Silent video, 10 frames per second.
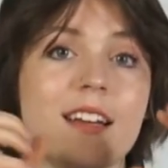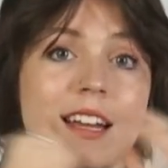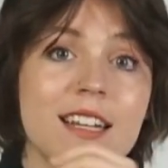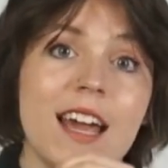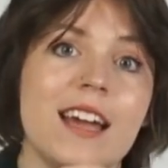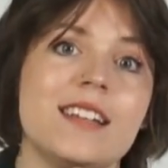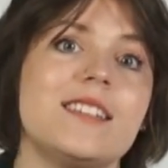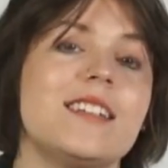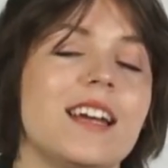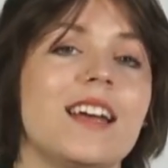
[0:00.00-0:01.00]

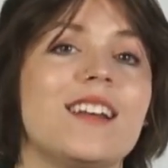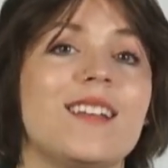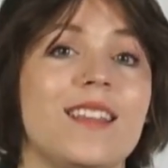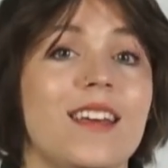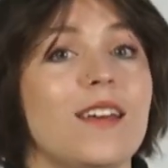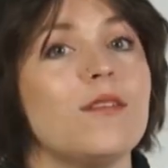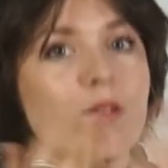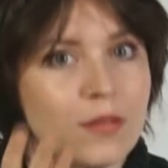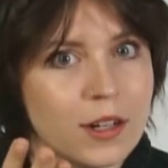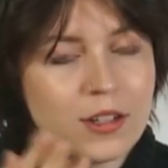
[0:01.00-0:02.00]
encased in the
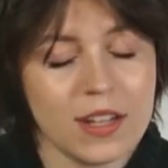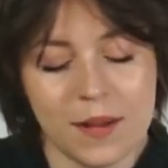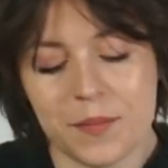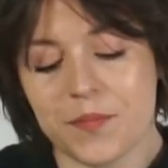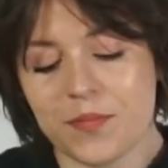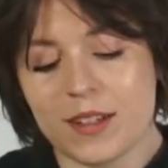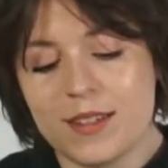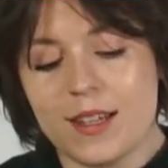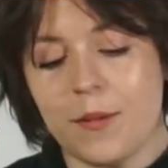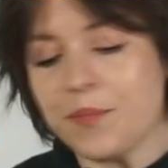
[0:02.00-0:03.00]
French seam.
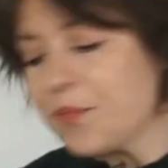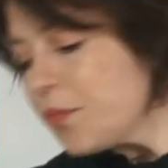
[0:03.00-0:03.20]
So